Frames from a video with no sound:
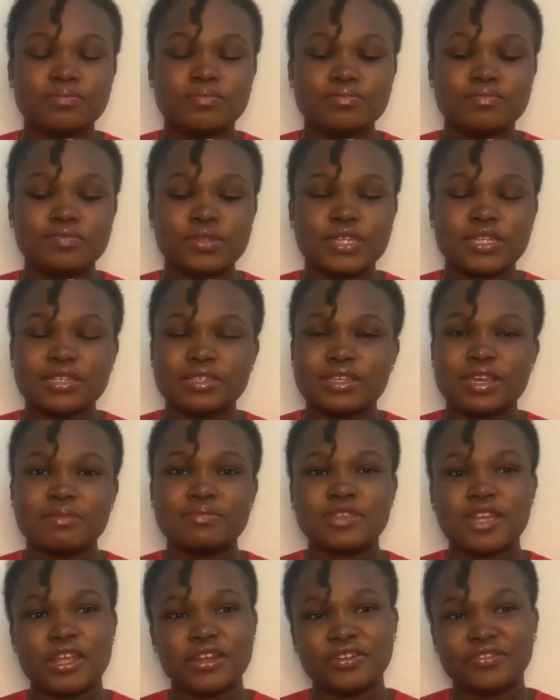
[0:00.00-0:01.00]
because
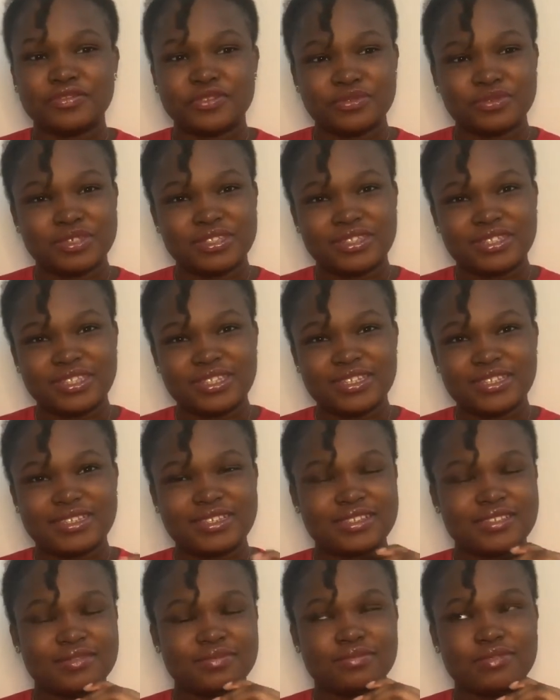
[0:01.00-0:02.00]
I'm tired of doing
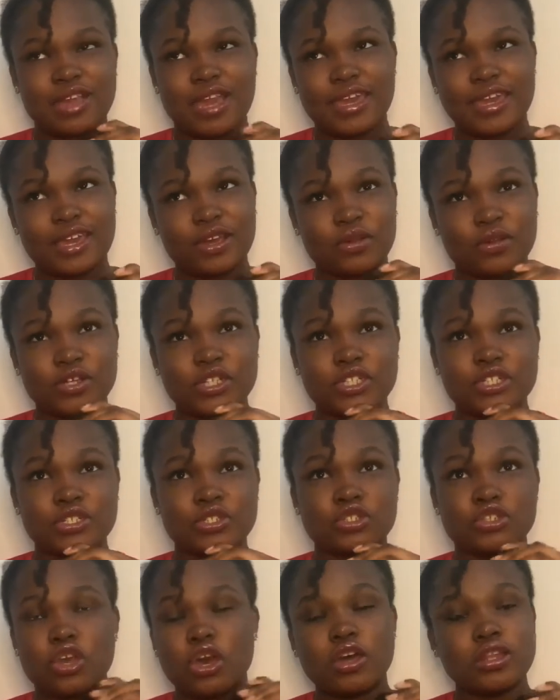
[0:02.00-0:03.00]
these. I get
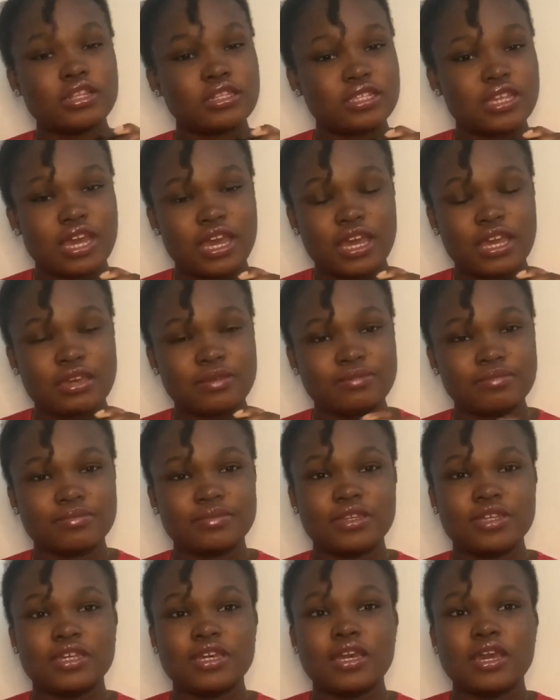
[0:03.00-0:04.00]
questions all the
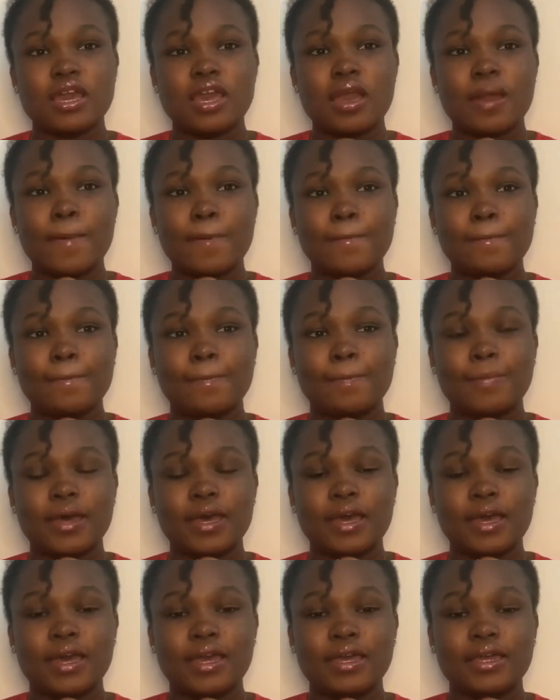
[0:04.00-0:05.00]
time,
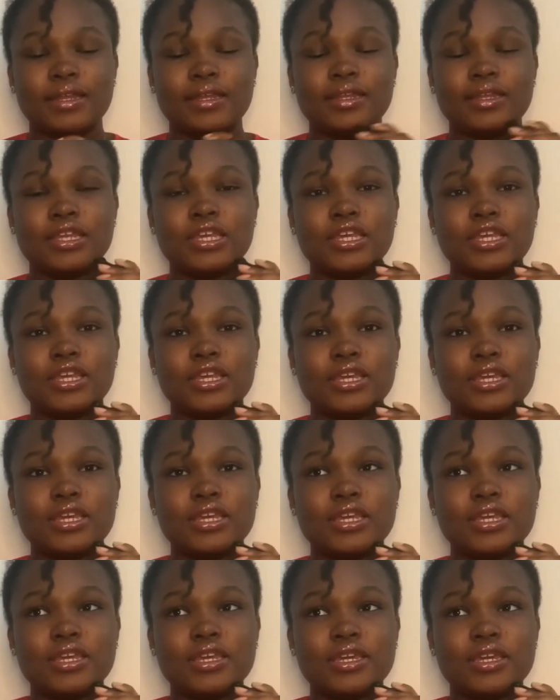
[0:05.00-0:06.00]
but
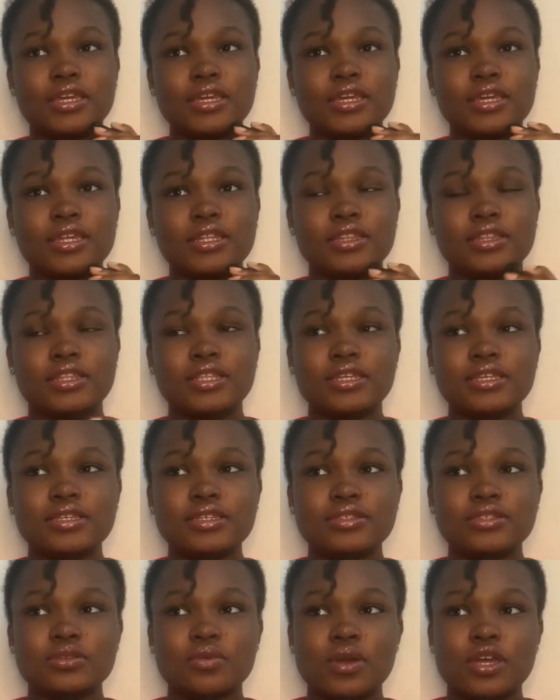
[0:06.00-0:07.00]

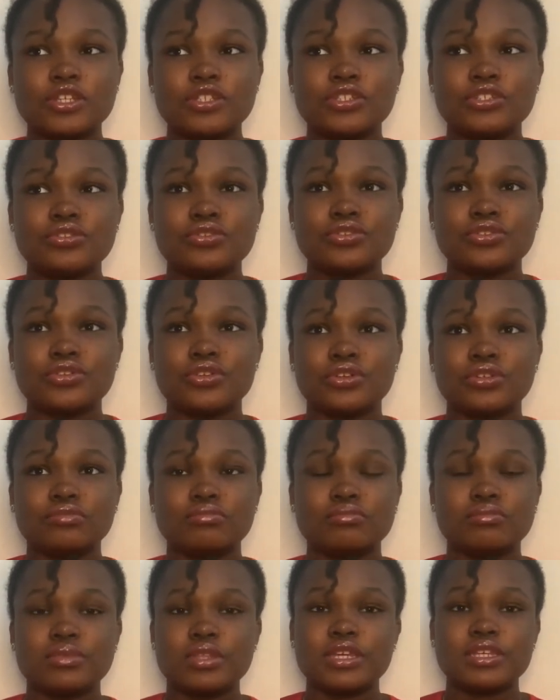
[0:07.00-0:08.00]
these questions
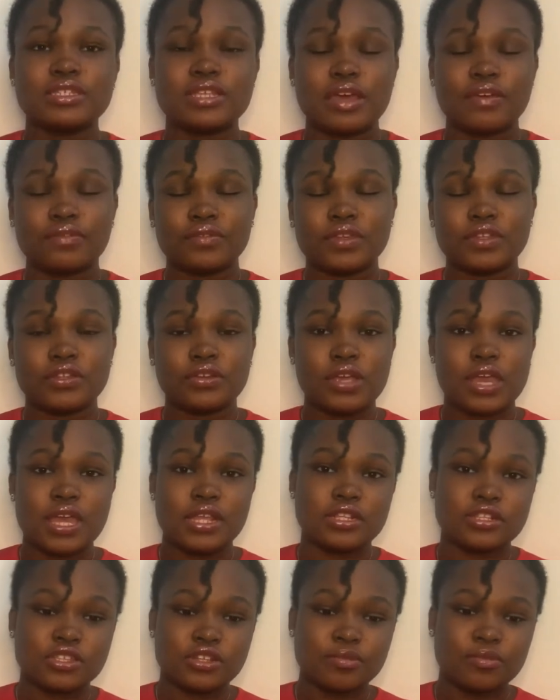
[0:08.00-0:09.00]
are things I've either
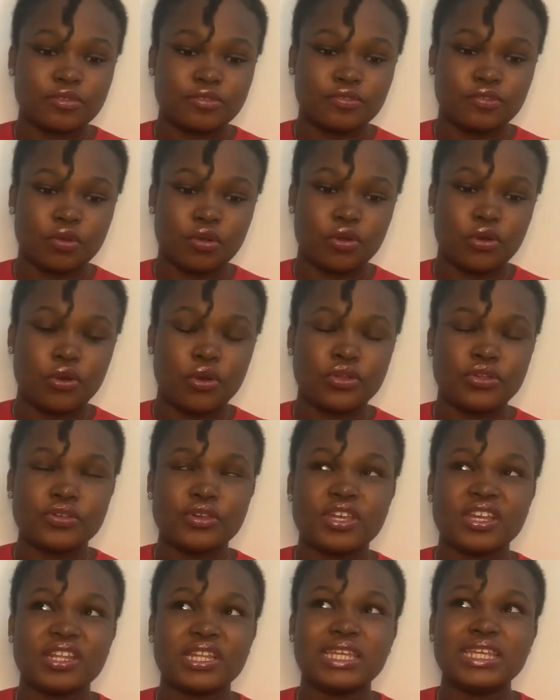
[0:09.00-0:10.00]
answered before or you
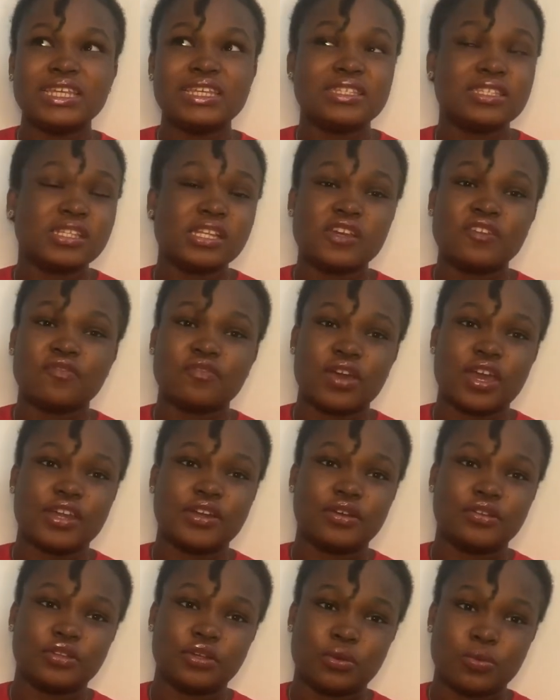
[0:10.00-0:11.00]
can easily
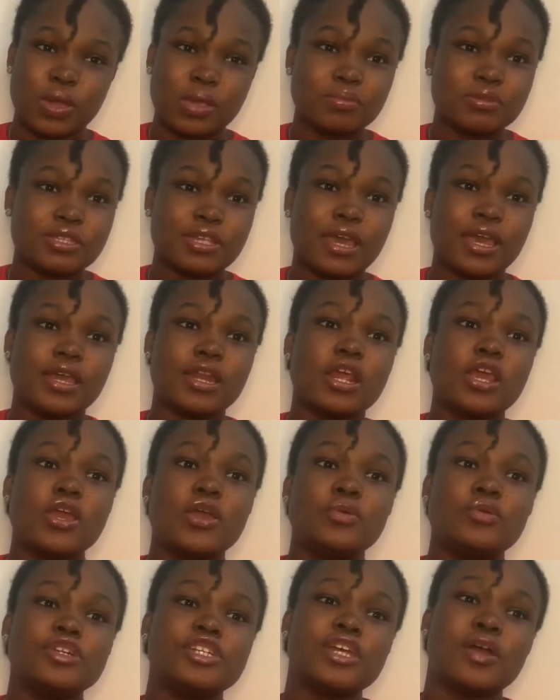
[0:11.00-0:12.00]
find on their website,
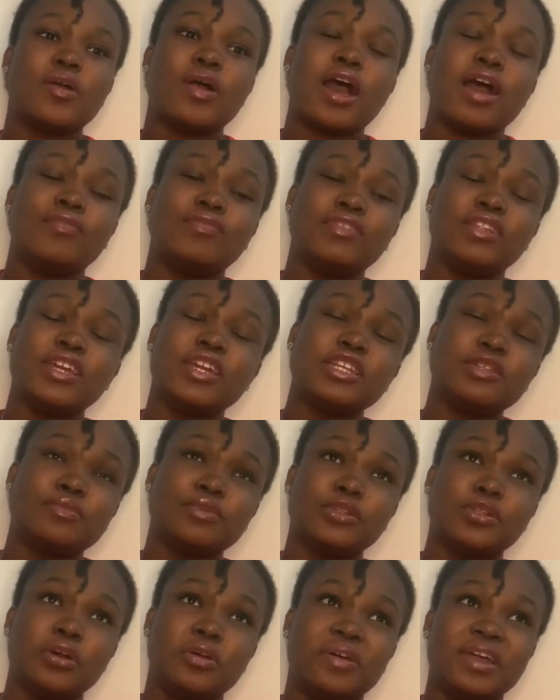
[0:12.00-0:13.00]
which I'll have linked
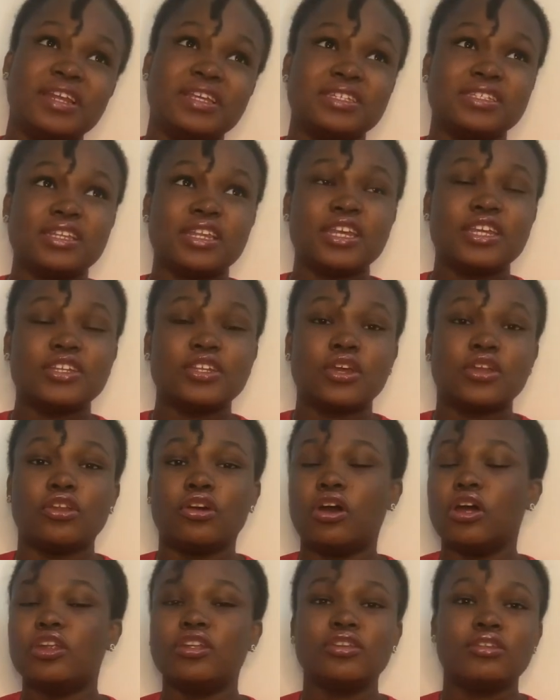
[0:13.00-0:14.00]
below, and is linked on
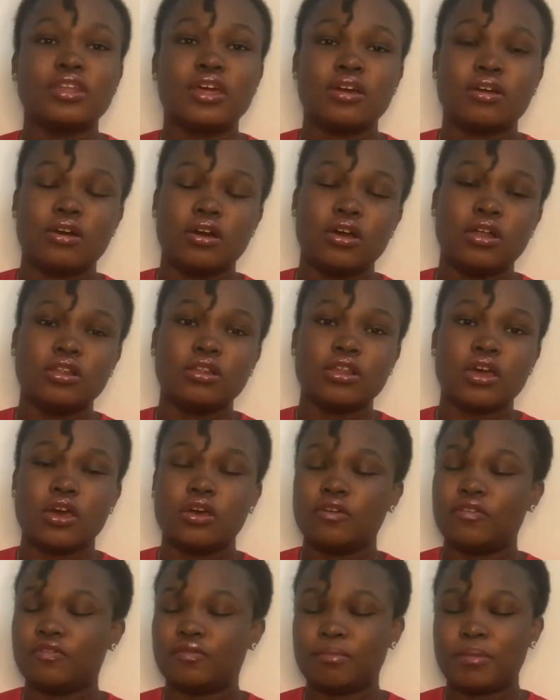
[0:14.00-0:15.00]
all
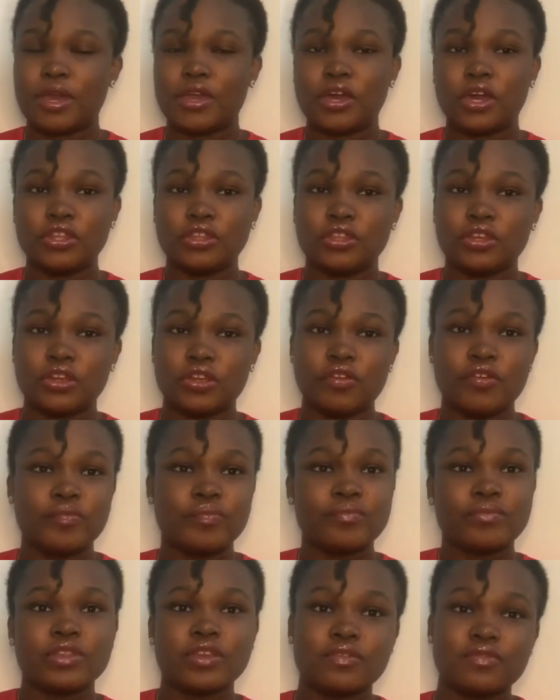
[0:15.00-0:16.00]
of my other
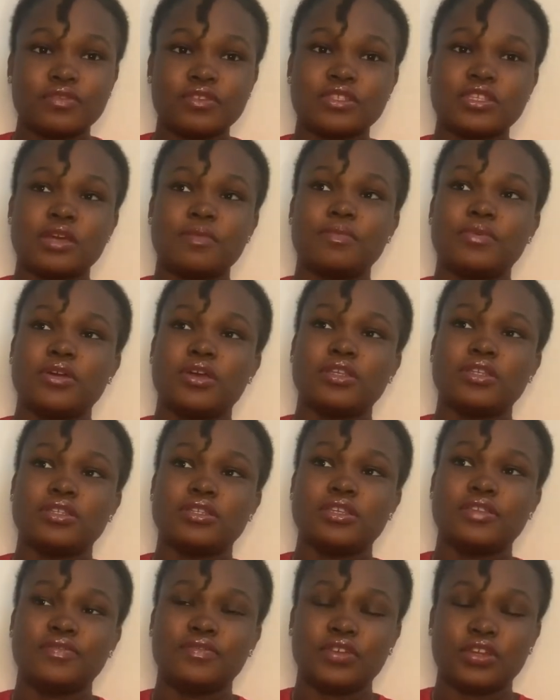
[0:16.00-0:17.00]
visa
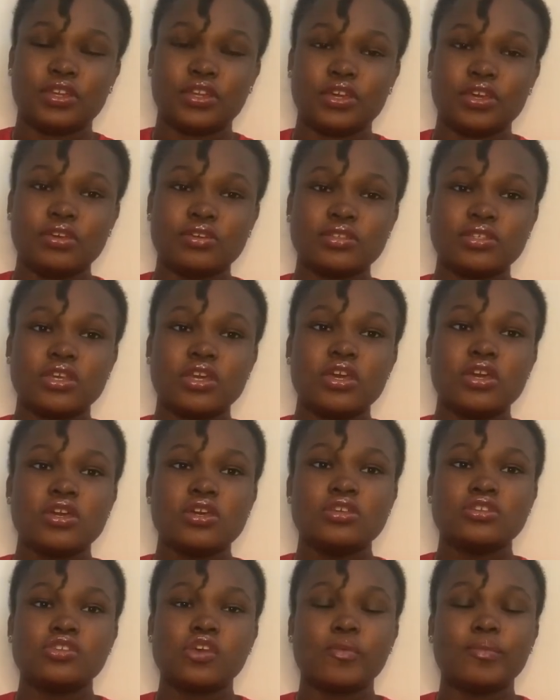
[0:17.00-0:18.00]
processing videos.
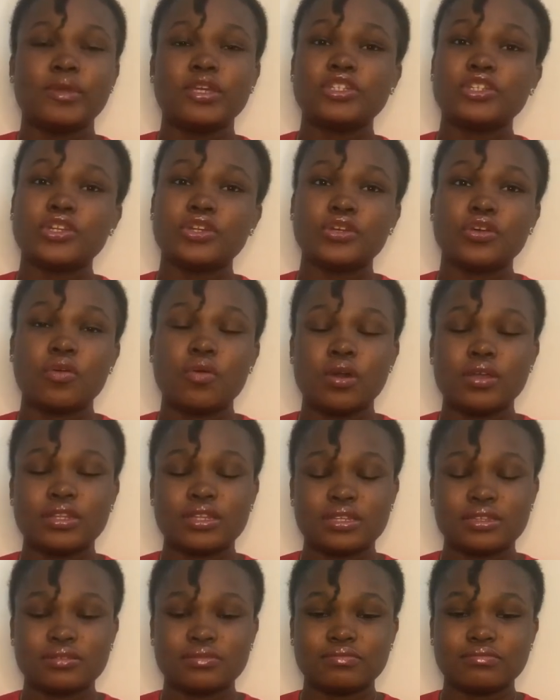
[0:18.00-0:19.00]
So make sure to go on
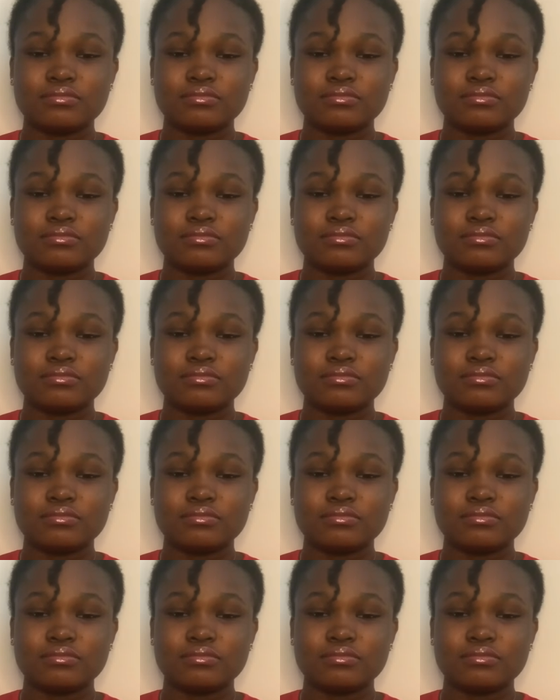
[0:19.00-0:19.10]
the